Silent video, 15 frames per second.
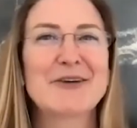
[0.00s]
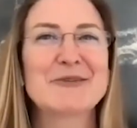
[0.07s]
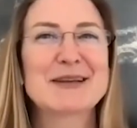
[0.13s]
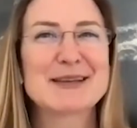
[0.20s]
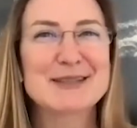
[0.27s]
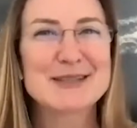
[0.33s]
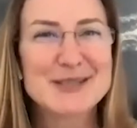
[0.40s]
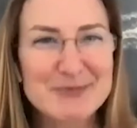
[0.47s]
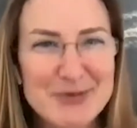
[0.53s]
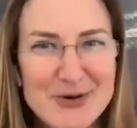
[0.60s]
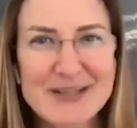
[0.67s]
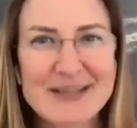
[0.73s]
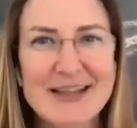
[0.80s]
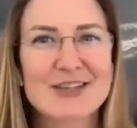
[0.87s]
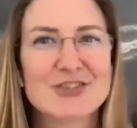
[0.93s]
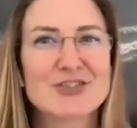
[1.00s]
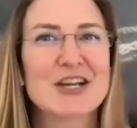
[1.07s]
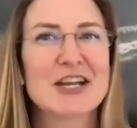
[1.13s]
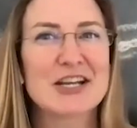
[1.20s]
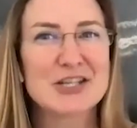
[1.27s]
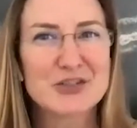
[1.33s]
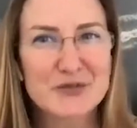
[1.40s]
We can support that
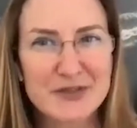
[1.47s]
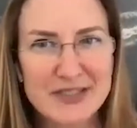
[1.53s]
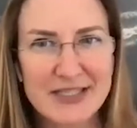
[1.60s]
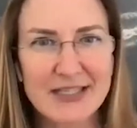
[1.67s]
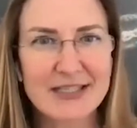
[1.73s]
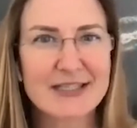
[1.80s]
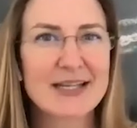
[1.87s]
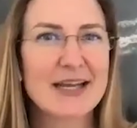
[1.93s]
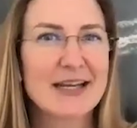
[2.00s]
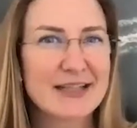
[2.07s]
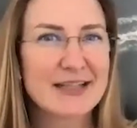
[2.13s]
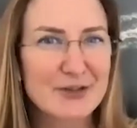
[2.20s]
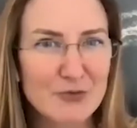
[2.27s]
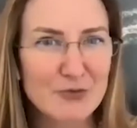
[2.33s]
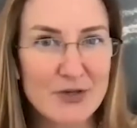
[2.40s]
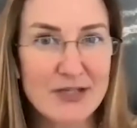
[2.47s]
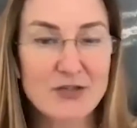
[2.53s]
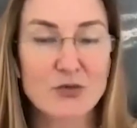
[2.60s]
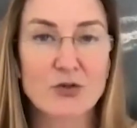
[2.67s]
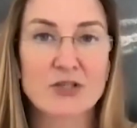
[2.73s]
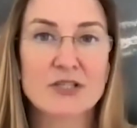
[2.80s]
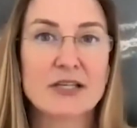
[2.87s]
change, facilitate it,
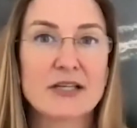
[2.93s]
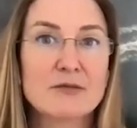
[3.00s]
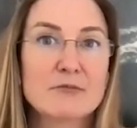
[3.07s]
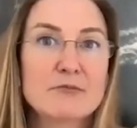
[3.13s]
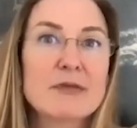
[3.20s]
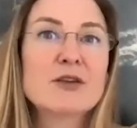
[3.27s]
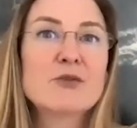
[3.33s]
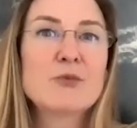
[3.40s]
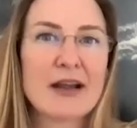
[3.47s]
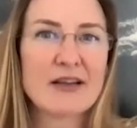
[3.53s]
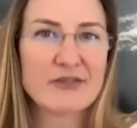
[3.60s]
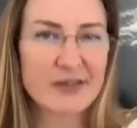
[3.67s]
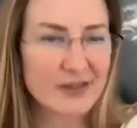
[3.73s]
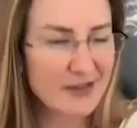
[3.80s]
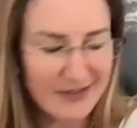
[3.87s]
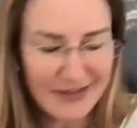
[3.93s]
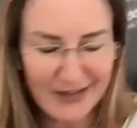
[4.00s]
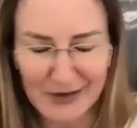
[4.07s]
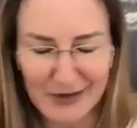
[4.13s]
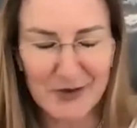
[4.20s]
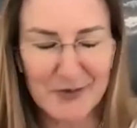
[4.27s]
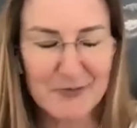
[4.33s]
resource it, midwife it,
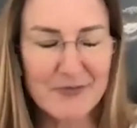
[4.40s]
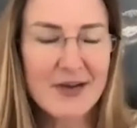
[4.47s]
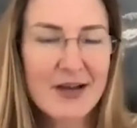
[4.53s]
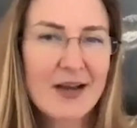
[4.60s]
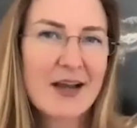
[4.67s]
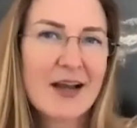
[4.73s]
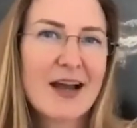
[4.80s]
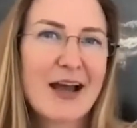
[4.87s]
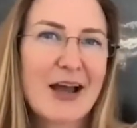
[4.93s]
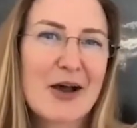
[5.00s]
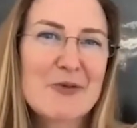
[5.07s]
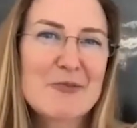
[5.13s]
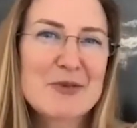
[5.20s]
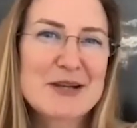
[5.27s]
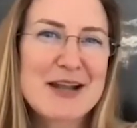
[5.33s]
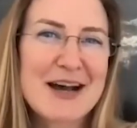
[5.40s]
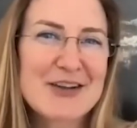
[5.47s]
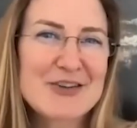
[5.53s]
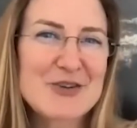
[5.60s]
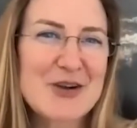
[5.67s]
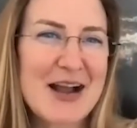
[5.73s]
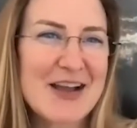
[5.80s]
but
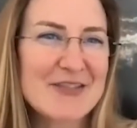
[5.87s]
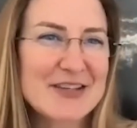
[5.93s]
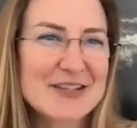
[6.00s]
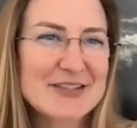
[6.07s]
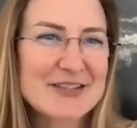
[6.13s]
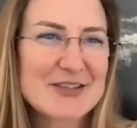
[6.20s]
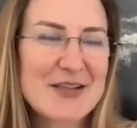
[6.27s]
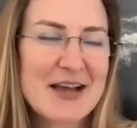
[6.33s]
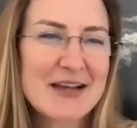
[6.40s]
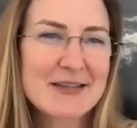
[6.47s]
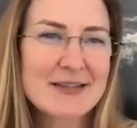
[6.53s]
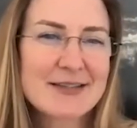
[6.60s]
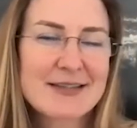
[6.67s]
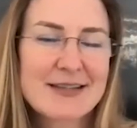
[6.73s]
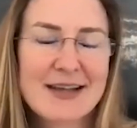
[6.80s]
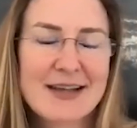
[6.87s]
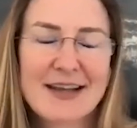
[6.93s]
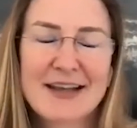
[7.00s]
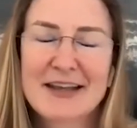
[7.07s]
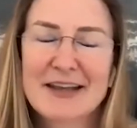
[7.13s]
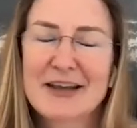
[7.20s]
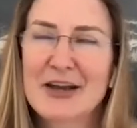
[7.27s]
not drive it. So that's,
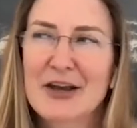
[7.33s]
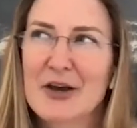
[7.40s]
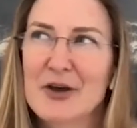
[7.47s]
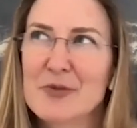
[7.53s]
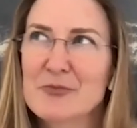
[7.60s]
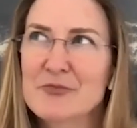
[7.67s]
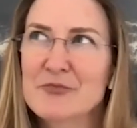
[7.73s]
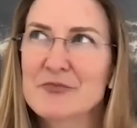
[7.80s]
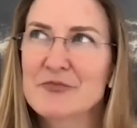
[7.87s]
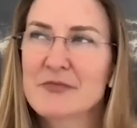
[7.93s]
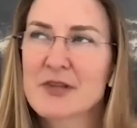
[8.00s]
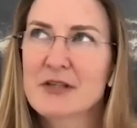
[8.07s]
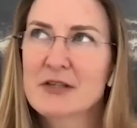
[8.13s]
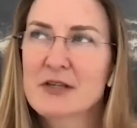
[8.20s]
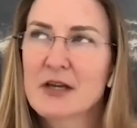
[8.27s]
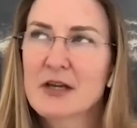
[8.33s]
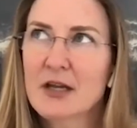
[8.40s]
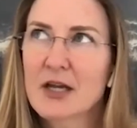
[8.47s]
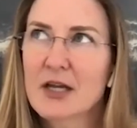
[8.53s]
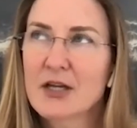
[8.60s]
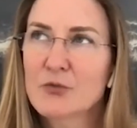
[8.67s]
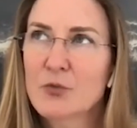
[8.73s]

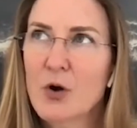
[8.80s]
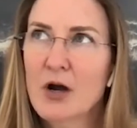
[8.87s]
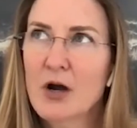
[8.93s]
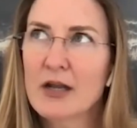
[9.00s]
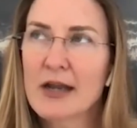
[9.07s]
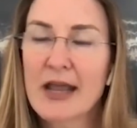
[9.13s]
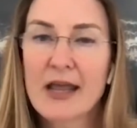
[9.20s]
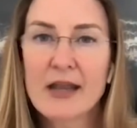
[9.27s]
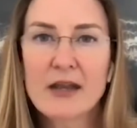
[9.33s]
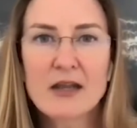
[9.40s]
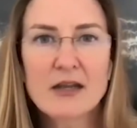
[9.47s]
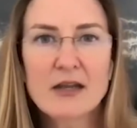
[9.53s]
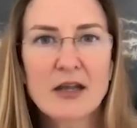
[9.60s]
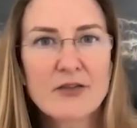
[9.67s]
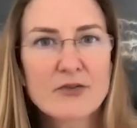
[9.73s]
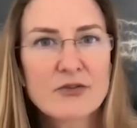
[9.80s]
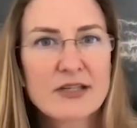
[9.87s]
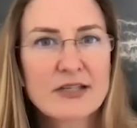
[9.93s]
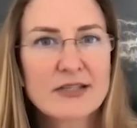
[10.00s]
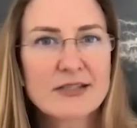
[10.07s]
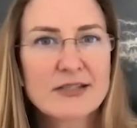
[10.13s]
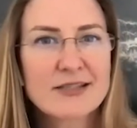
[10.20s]
kind of one. And another
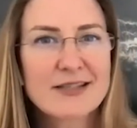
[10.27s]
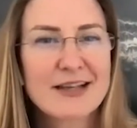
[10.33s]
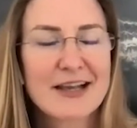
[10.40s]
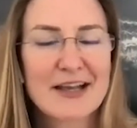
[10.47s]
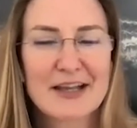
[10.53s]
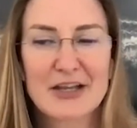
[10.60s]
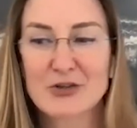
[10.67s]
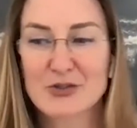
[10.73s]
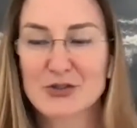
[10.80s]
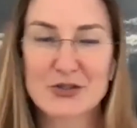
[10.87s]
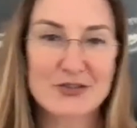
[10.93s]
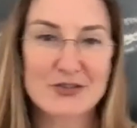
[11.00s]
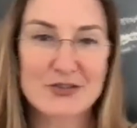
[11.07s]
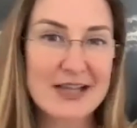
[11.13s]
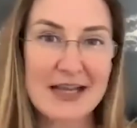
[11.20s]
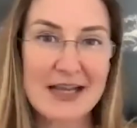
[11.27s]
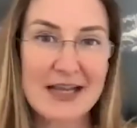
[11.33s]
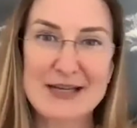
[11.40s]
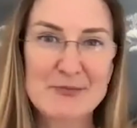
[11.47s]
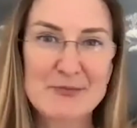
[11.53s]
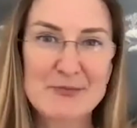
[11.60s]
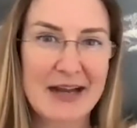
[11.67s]
is, sort of
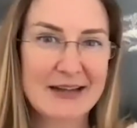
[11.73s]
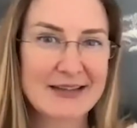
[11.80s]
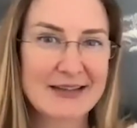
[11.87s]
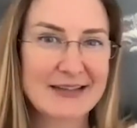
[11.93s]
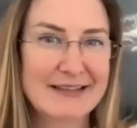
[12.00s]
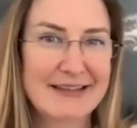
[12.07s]
scaling impact.